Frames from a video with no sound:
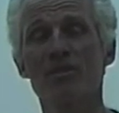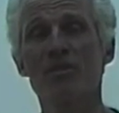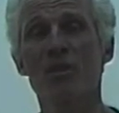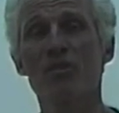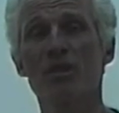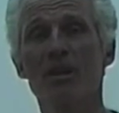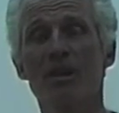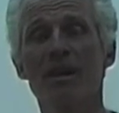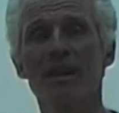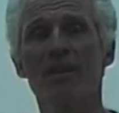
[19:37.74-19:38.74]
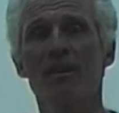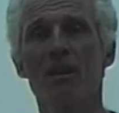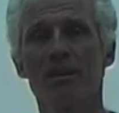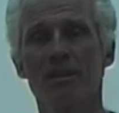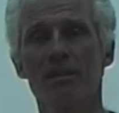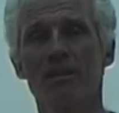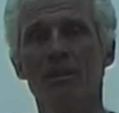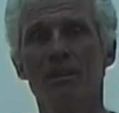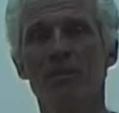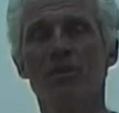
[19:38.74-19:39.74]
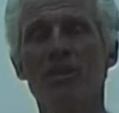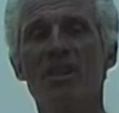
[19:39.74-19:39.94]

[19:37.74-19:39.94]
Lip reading: social hierarchy to the